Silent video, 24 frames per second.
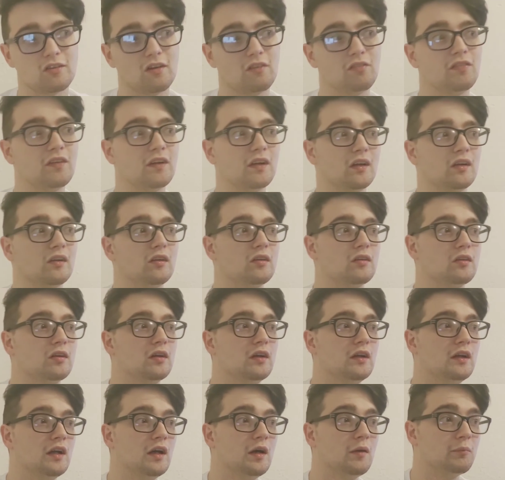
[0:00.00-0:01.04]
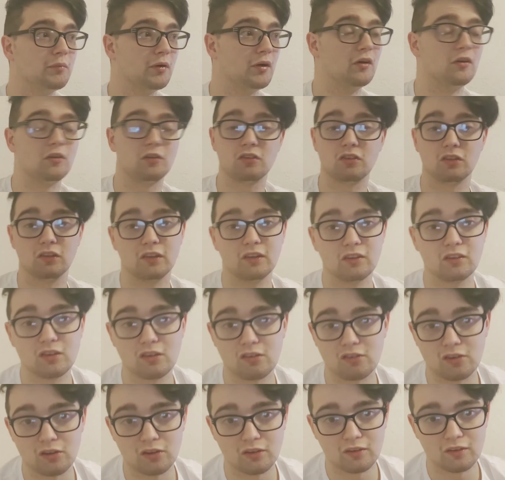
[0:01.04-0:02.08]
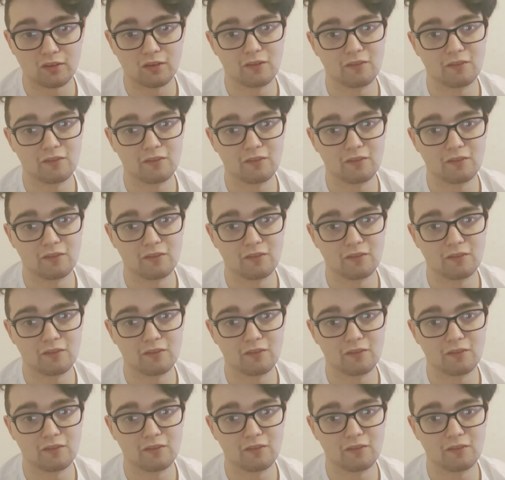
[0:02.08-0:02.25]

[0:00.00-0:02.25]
I think, personally, she shouldn't